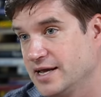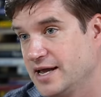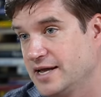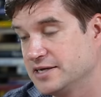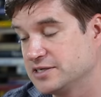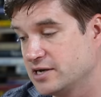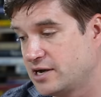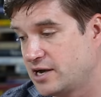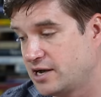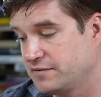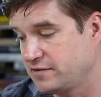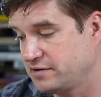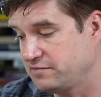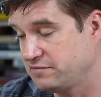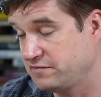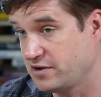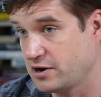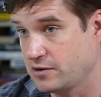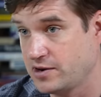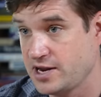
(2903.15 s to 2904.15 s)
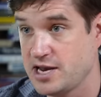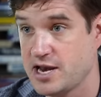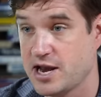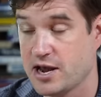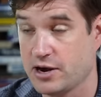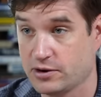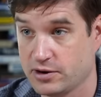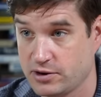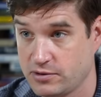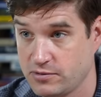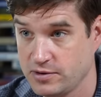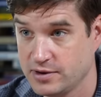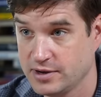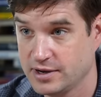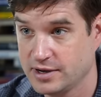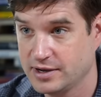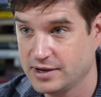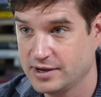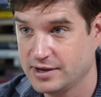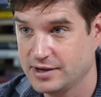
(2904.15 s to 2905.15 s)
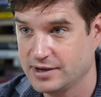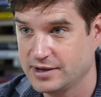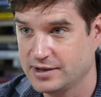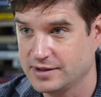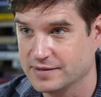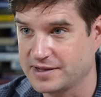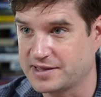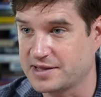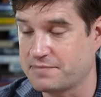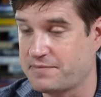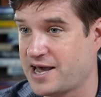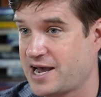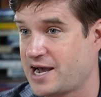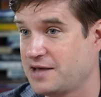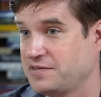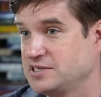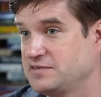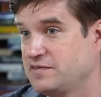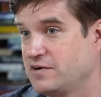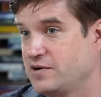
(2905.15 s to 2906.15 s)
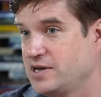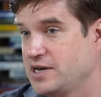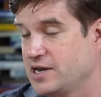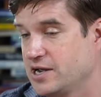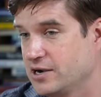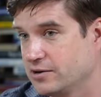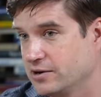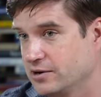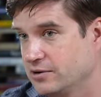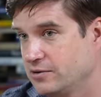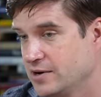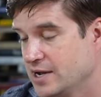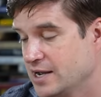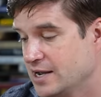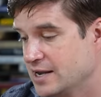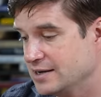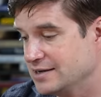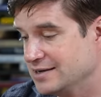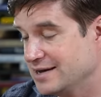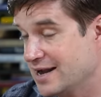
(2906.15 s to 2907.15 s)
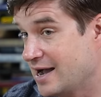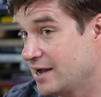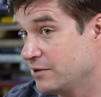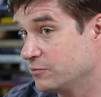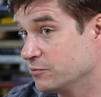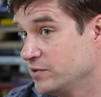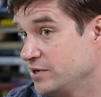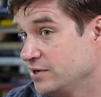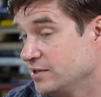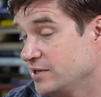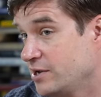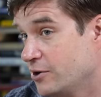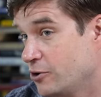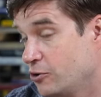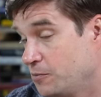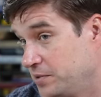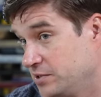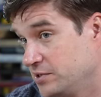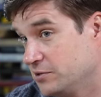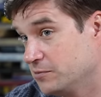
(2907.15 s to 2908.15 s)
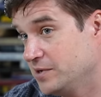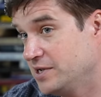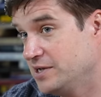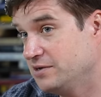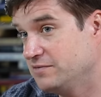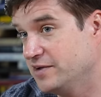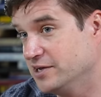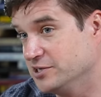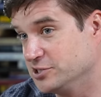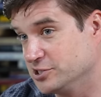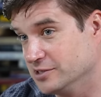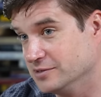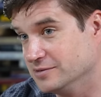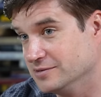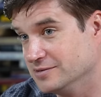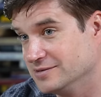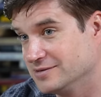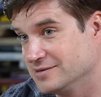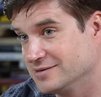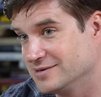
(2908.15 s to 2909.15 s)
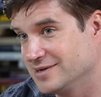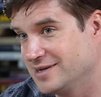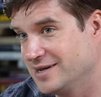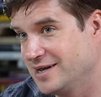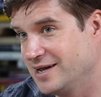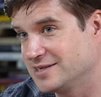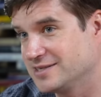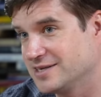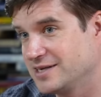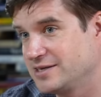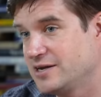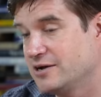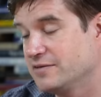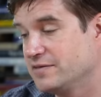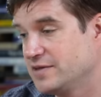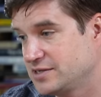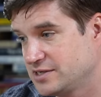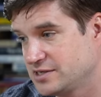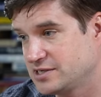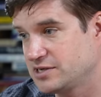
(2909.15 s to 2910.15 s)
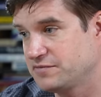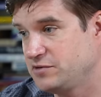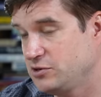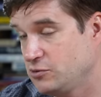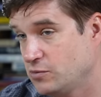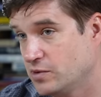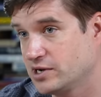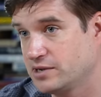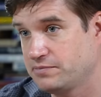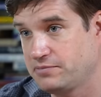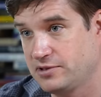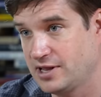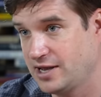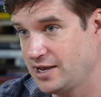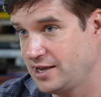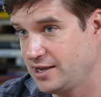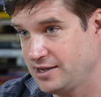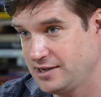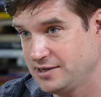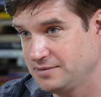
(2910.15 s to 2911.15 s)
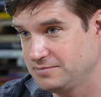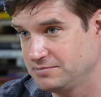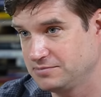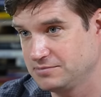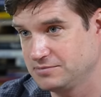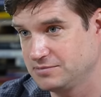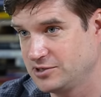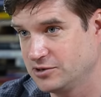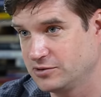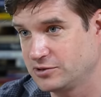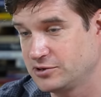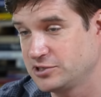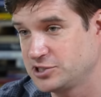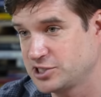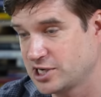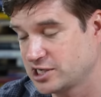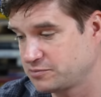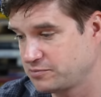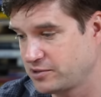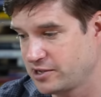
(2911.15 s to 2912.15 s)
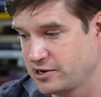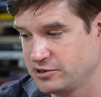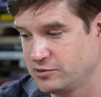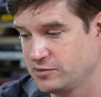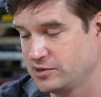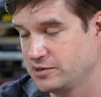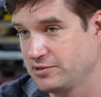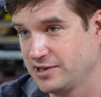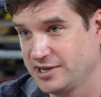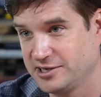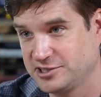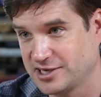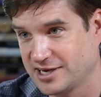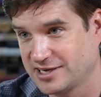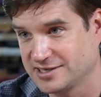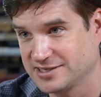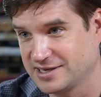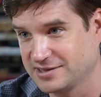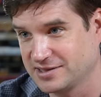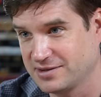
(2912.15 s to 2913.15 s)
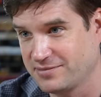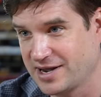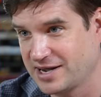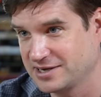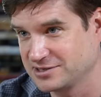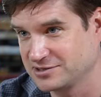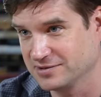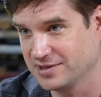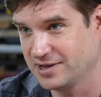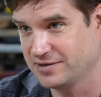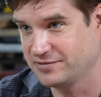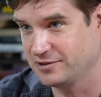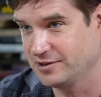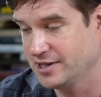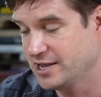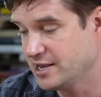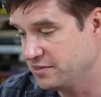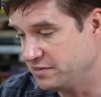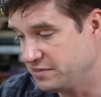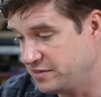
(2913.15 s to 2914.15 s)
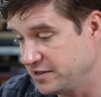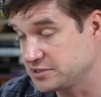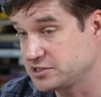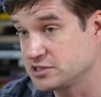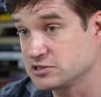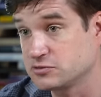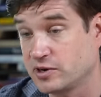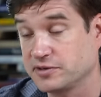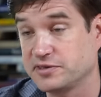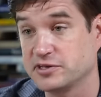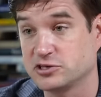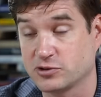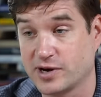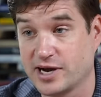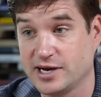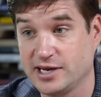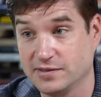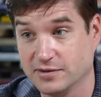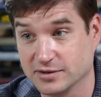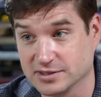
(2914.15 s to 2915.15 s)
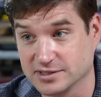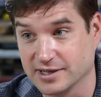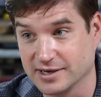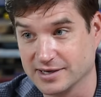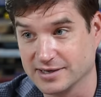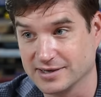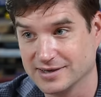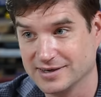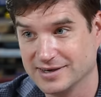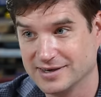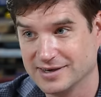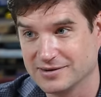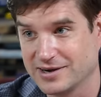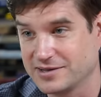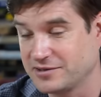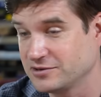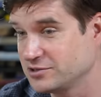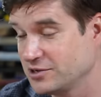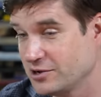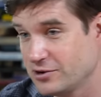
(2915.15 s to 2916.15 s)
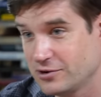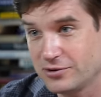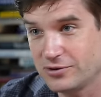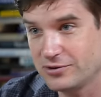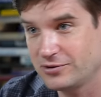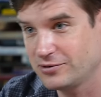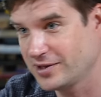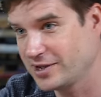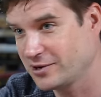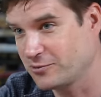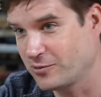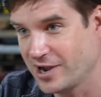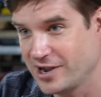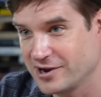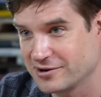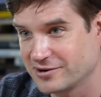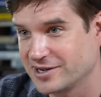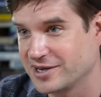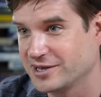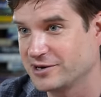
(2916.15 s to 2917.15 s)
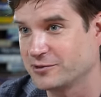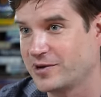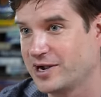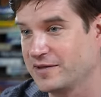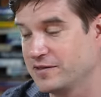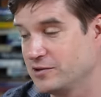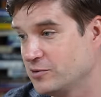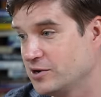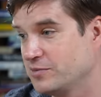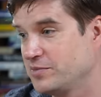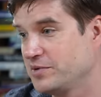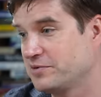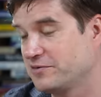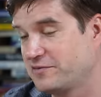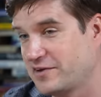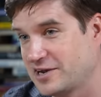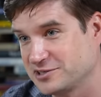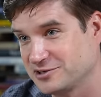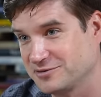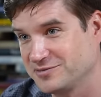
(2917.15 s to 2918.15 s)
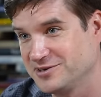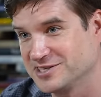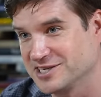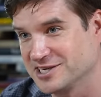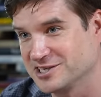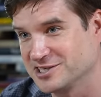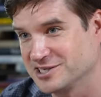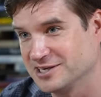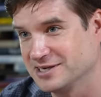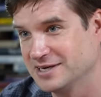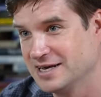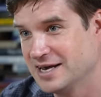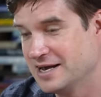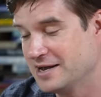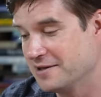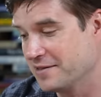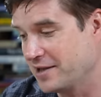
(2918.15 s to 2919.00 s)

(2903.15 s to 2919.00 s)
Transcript: It's often very narrow. Like the path is very narrow, yeah. not really open to reinvention. Uh-huh. It's like no, this is if you want to play you're a good chess player, you want to play chess at the master level. This is what the training looks like. Yeah. Right. There's no like way you're going to get around. You want to be a professional musician. Yeah.